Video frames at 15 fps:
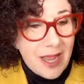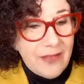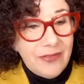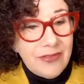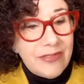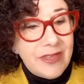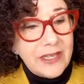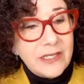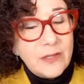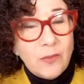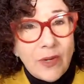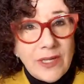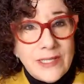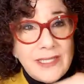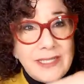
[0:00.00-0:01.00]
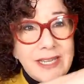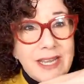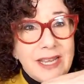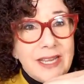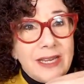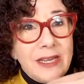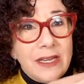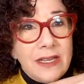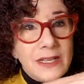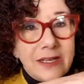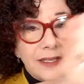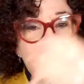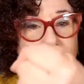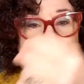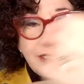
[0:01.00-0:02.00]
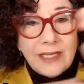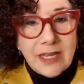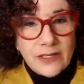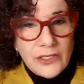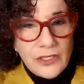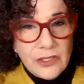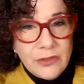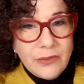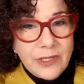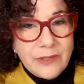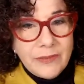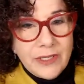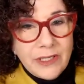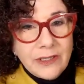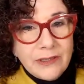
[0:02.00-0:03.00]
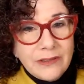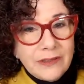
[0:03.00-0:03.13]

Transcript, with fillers: and this Wednesday got a tattoo. Wait a minute.